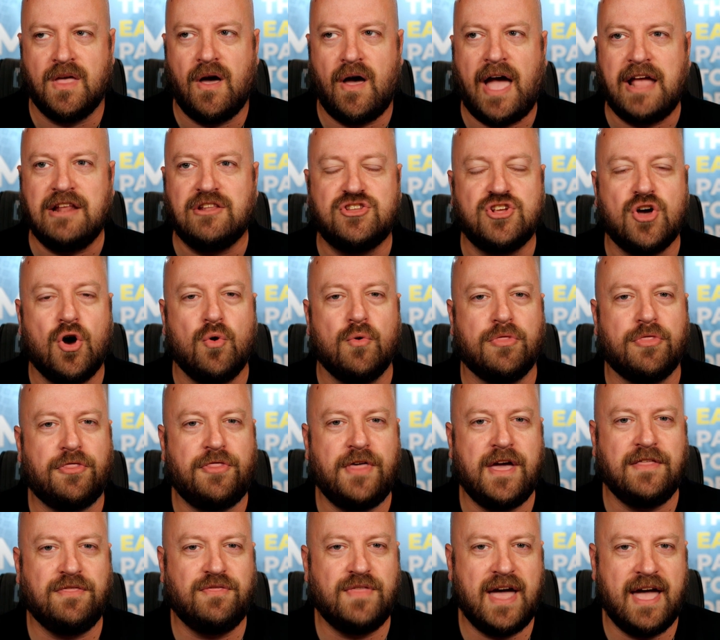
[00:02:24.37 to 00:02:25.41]
I don't
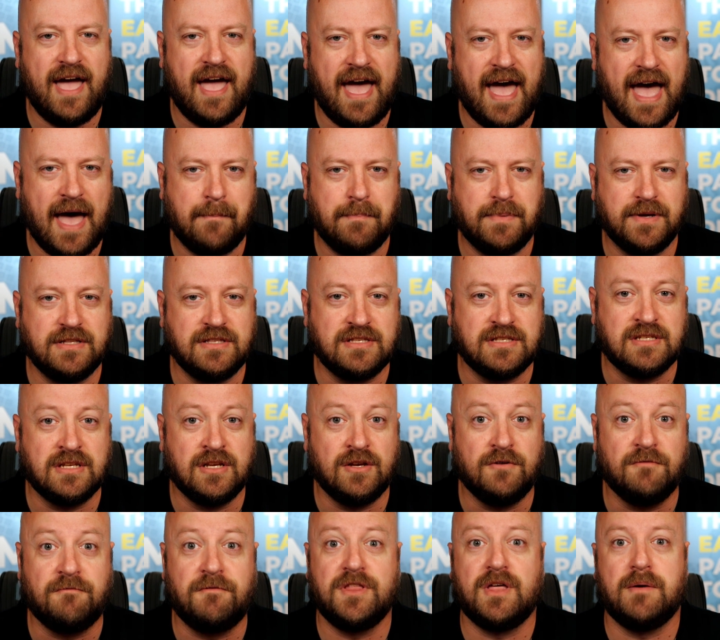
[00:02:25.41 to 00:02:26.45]
think that happens
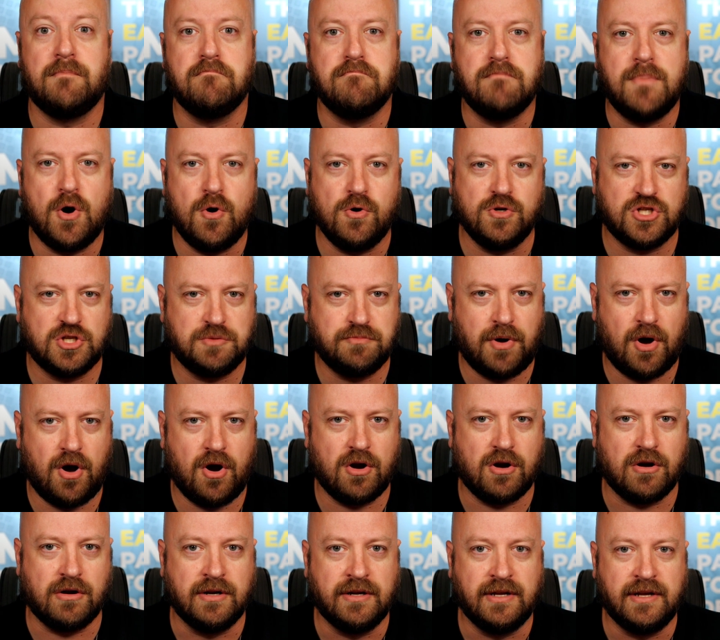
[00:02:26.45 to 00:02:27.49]
for the most
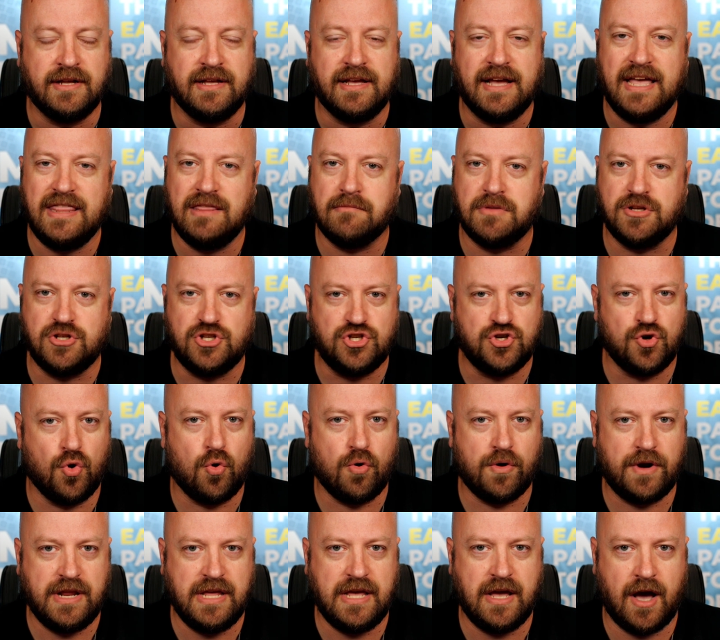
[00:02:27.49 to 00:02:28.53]
part in the
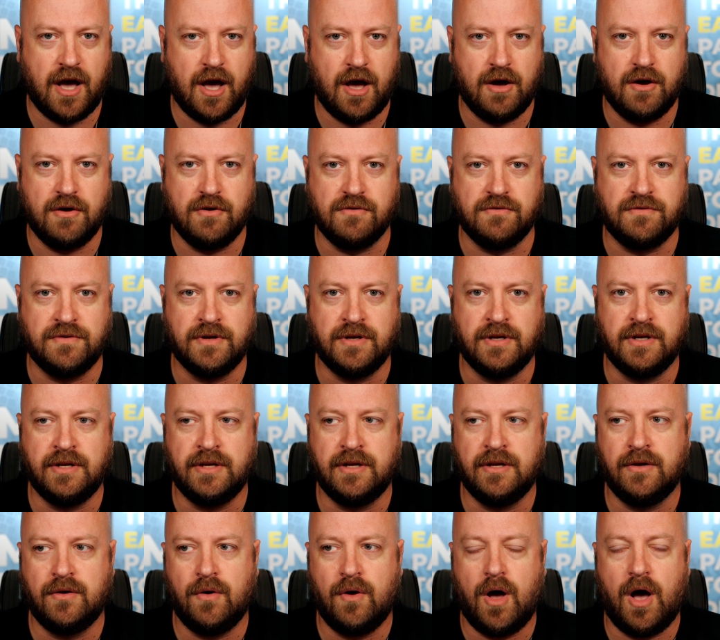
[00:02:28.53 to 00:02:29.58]
majority of
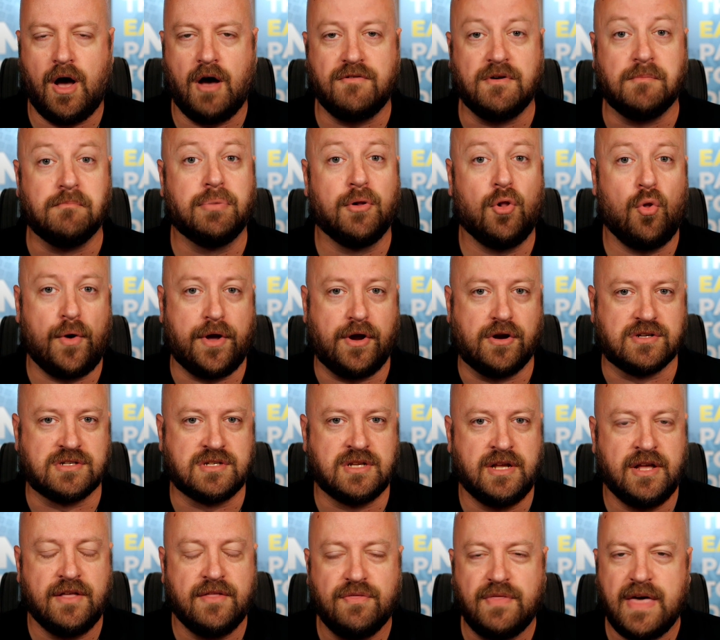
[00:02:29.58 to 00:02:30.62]
employers.
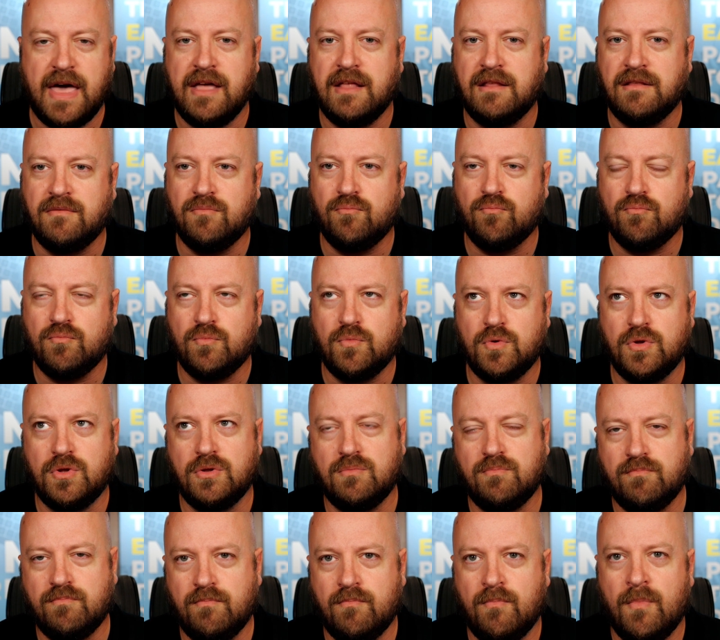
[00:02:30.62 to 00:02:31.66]
They,
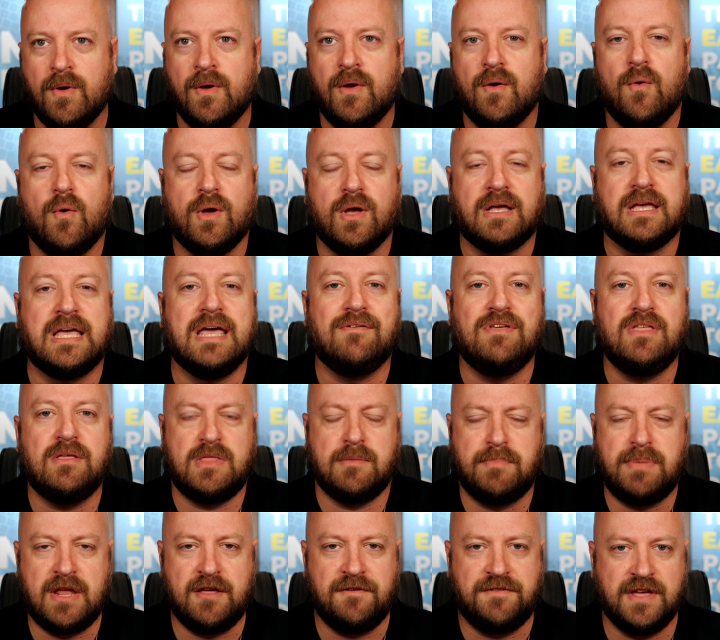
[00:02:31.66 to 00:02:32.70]
giving them
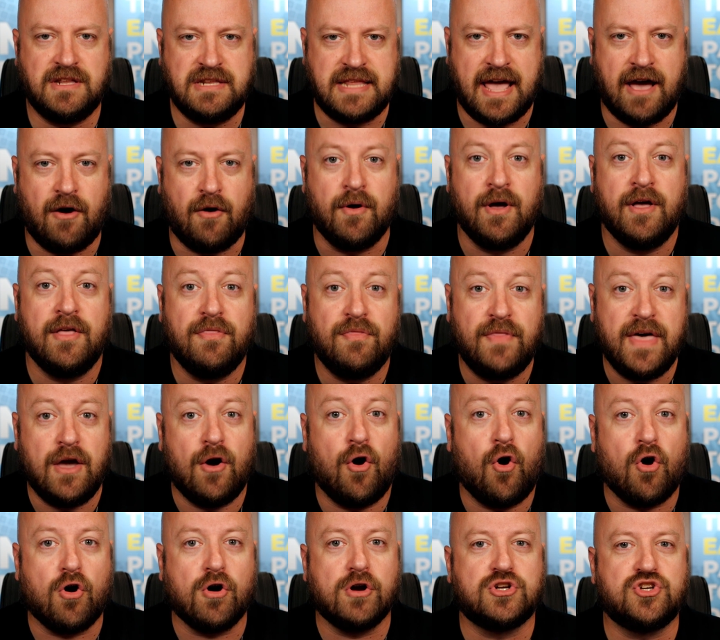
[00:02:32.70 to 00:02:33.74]
the benefit of the doubt, they
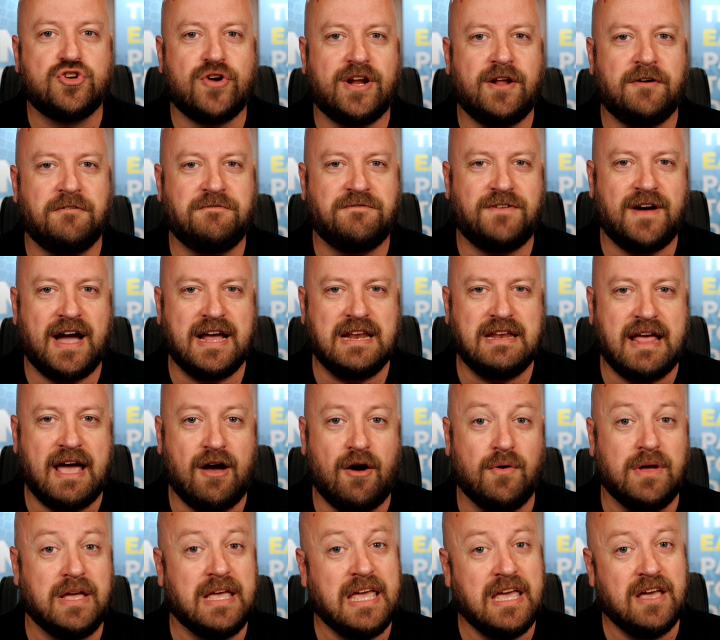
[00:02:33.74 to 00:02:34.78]
are trying to find
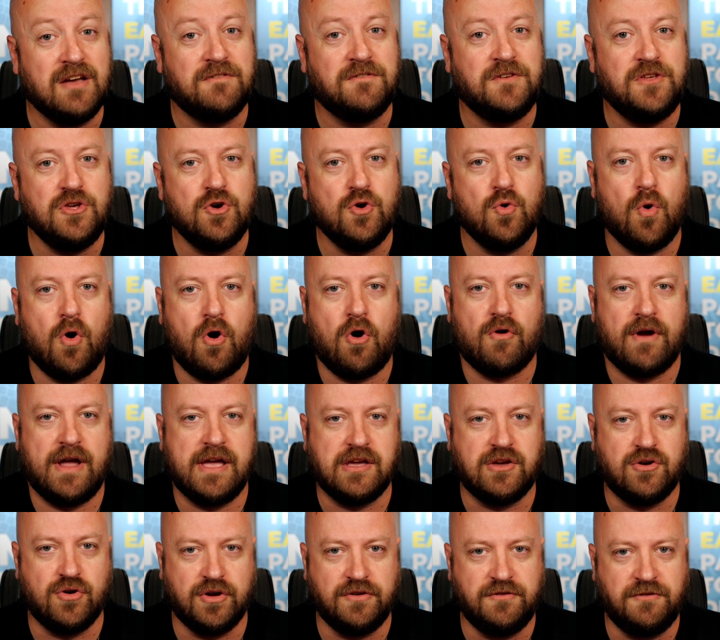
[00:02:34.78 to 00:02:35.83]
out if you are a
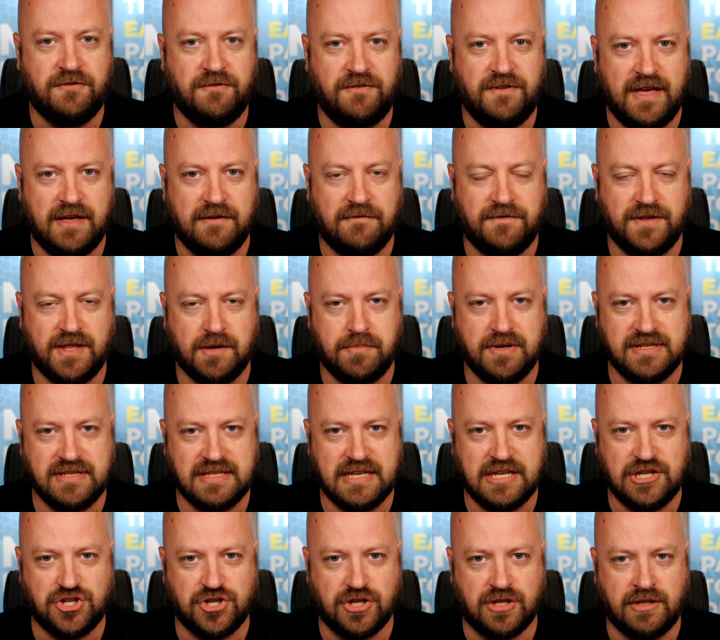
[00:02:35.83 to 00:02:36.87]
good fit for the
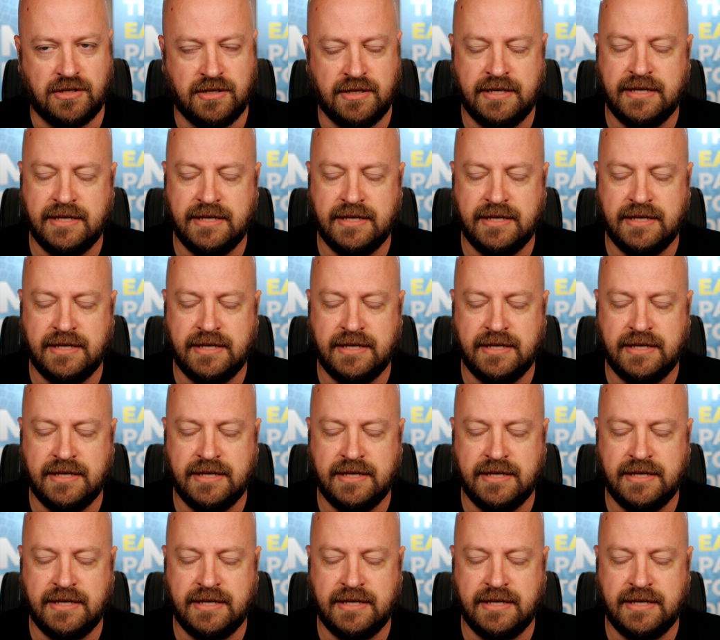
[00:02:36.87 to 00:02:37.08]
position.